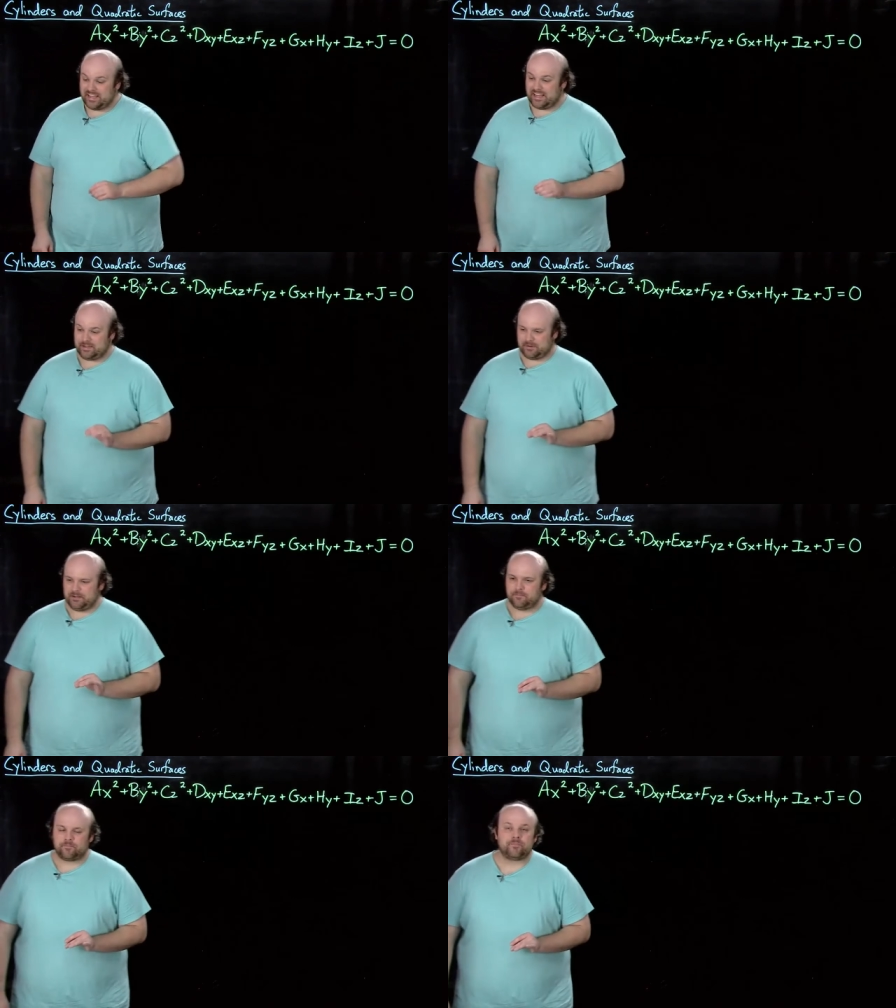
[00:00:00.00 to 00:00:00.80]
Anyway,
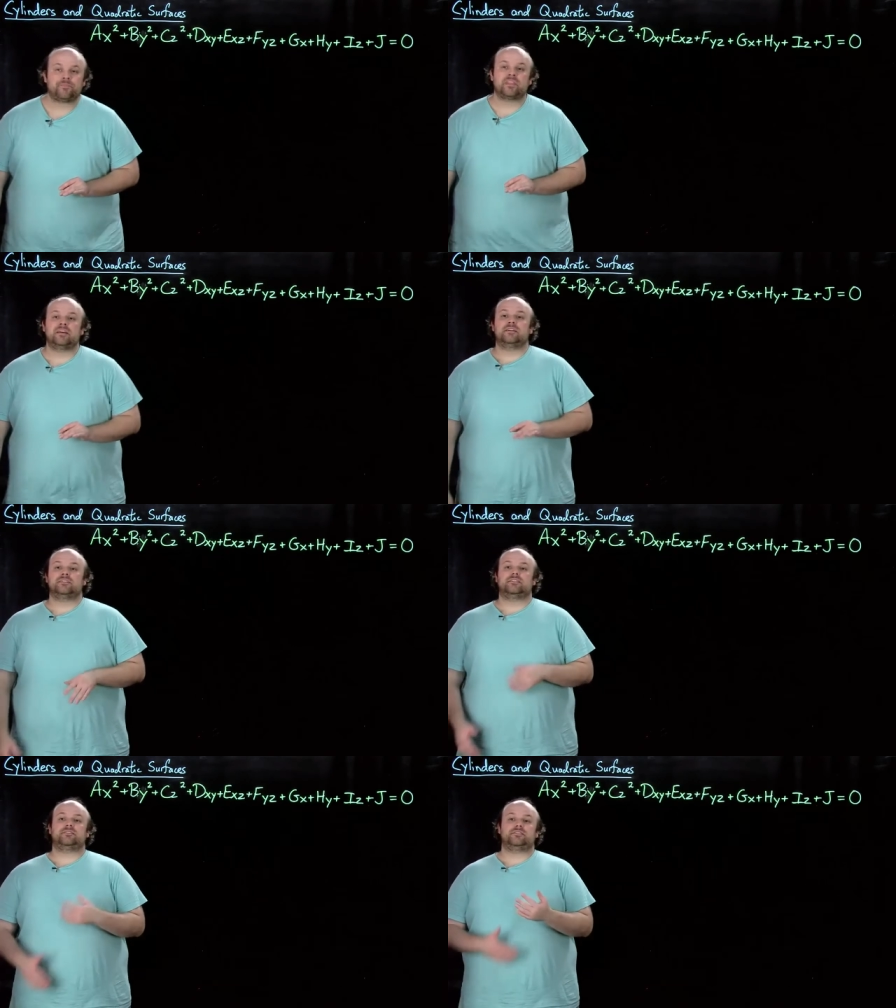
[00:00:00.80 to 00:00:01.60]

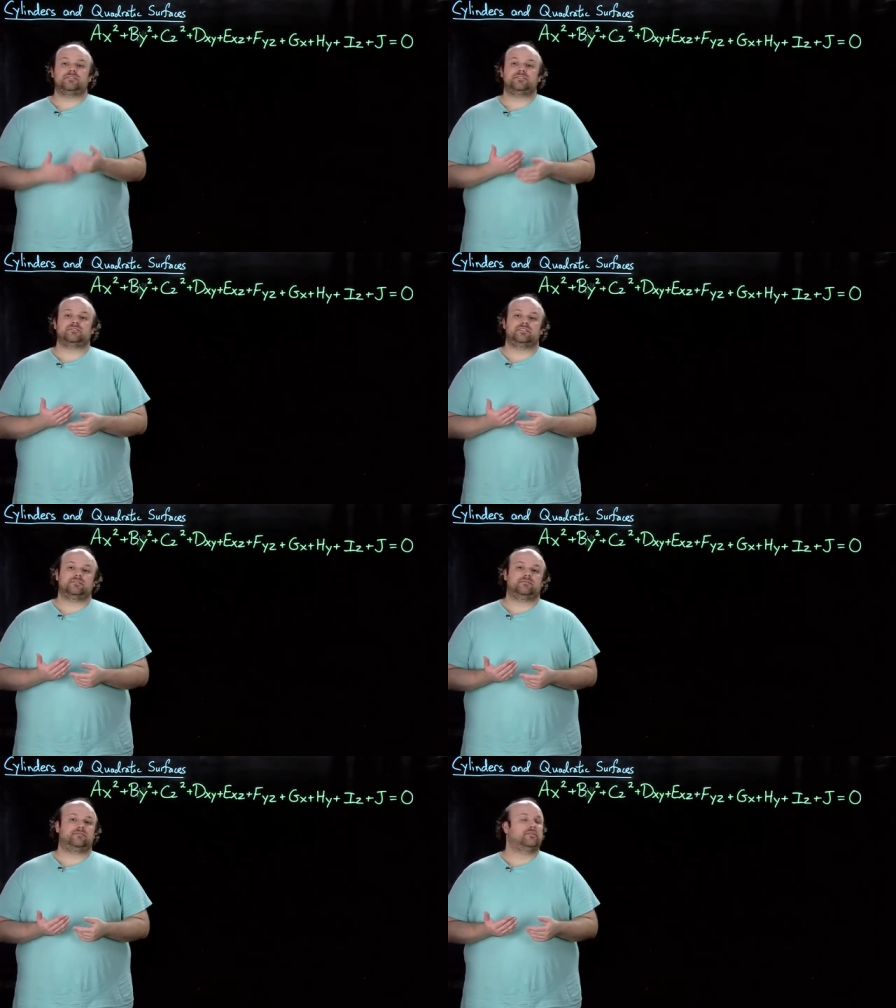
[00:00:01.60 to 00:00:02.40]
so there's all sorts
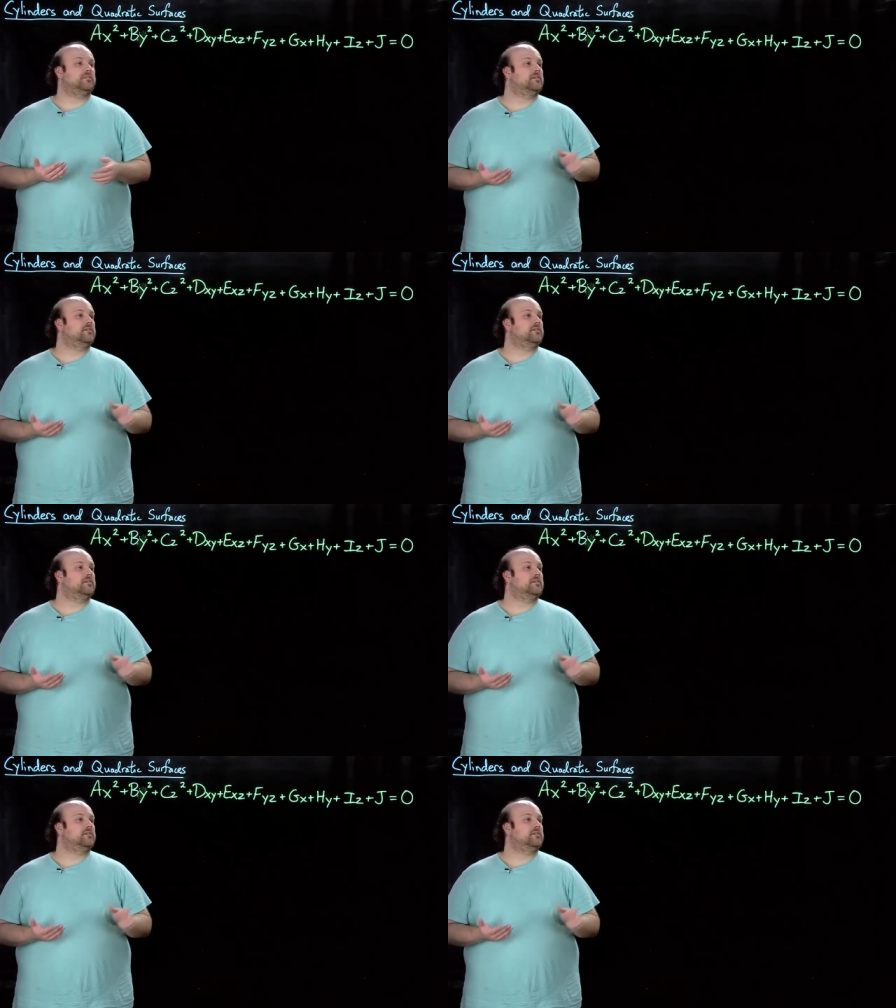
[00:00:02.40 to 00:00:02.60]
of